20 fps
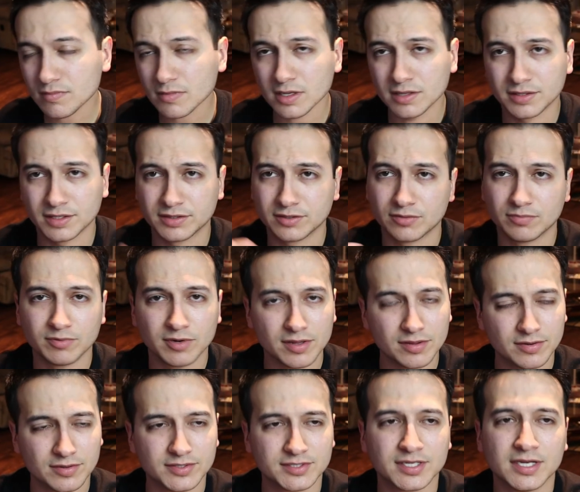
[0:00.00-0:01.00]
that they're
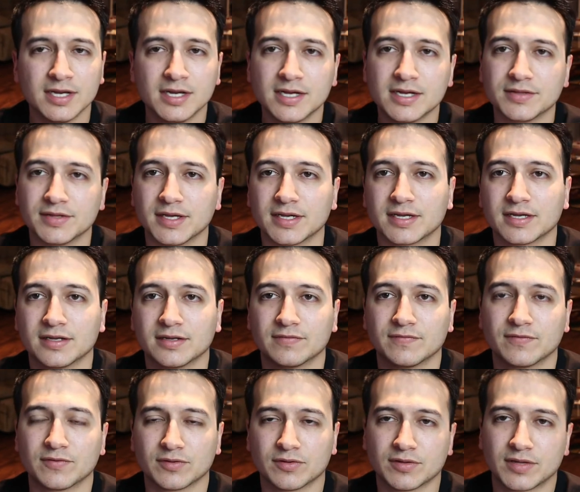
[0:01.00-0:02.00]
brothers, they can
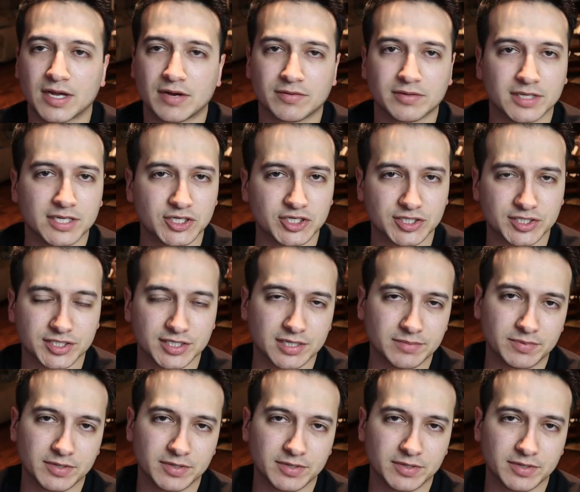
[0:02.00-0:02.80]
further that relationship